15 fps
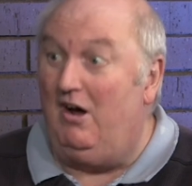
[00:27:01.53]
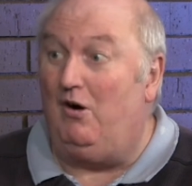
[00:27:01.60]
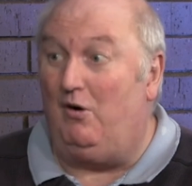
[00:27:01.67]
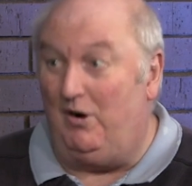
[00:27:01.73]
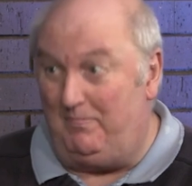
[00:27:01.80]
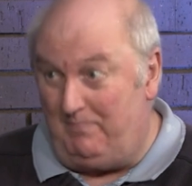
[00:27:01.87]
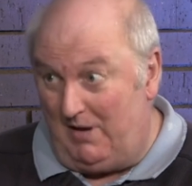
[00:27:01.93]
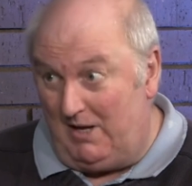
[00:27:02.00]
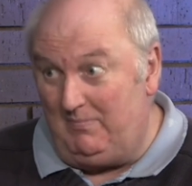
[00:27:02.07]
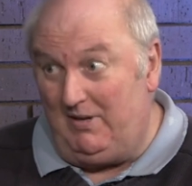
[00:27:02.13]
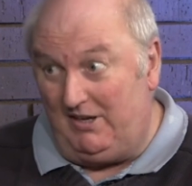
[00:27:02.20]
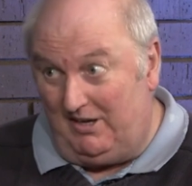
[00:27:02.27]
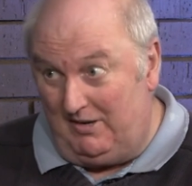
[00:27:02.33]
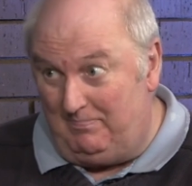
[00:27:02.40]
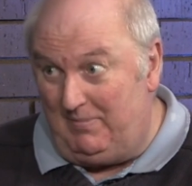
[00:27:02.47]
or
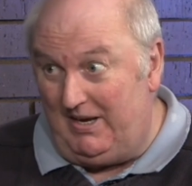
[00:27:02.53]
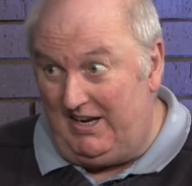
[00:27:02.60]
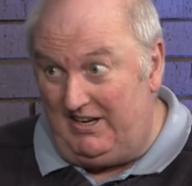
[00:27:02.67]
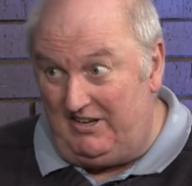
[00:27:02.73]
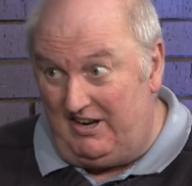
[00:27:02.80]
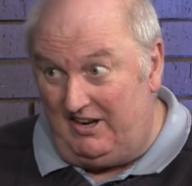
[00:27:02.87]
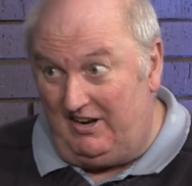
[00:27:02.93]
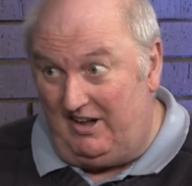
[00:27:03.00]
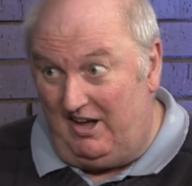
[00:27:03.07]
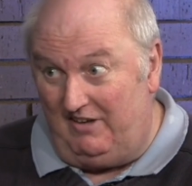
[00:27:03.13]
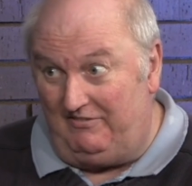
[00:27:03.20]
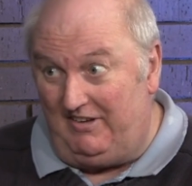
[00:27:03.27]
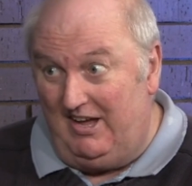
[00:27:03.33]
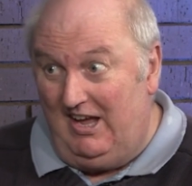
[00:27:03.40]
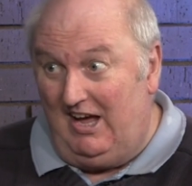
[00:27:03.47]
public opinion
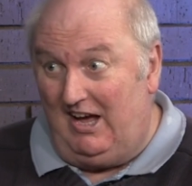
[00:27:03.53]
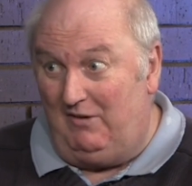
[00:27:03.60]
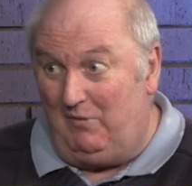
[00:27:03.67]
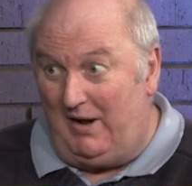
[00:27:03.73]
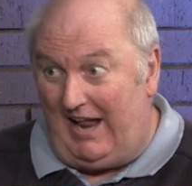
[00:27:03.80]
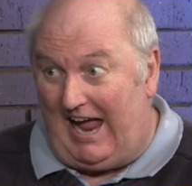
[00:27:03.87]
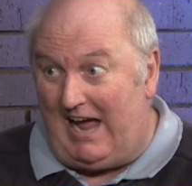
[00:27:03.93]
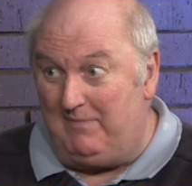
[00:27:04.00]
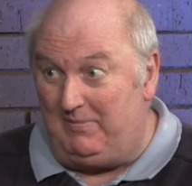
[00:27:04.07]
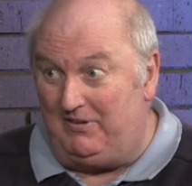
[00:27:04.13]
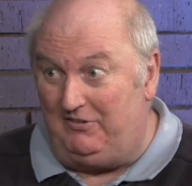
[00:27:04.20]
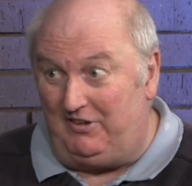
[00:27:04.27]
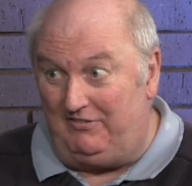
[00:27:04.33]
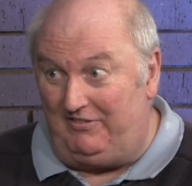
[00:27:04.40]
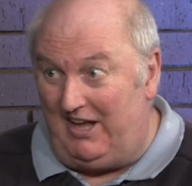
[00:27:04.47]
of what happens
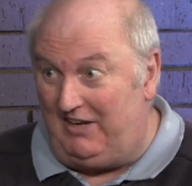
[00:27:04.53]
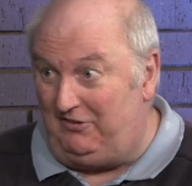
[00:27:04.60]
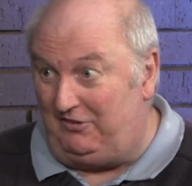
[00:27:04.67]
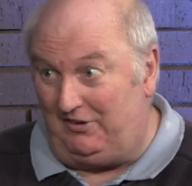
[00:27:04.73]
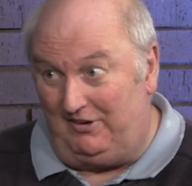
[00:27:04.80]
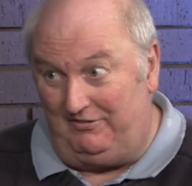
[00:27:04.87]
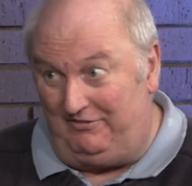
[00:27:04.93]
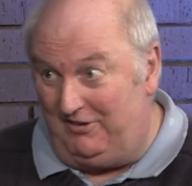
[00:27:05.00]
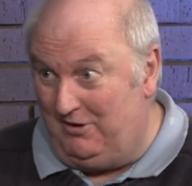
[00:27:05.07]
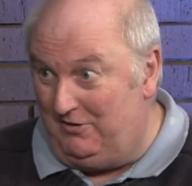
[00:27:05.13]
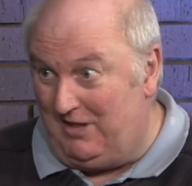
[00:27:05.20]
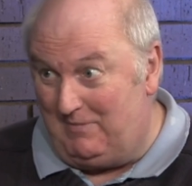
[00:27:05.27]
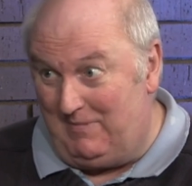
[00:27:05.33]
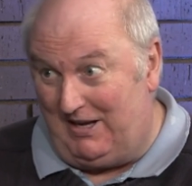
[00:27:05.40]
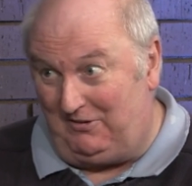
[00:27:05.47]
if they serve food
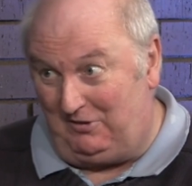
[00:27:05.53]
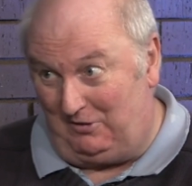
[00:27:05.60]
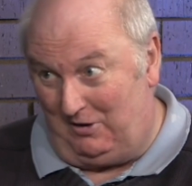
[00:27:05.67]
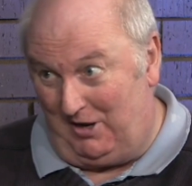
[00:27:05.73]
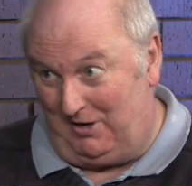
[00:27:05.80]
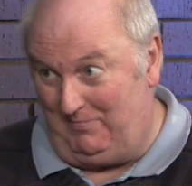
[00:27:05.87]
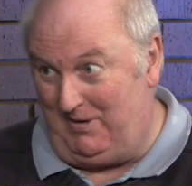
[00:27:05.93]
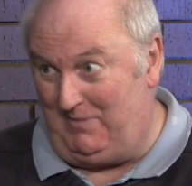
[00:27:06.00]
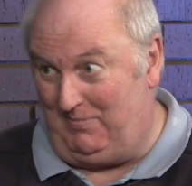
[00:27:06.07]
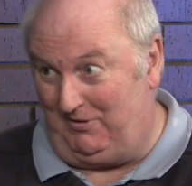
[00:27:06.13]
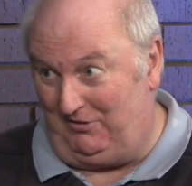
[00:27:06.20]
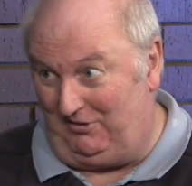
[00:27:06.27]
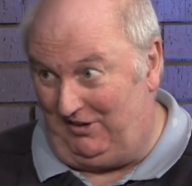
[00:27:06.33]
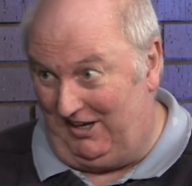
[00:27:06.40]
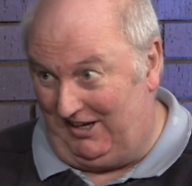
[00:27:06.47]
that makes a lot of people
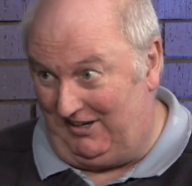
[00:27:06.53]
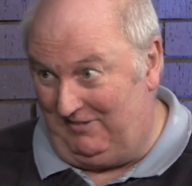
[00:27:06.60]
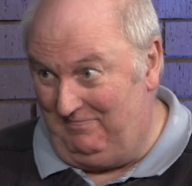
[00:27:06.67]
sick?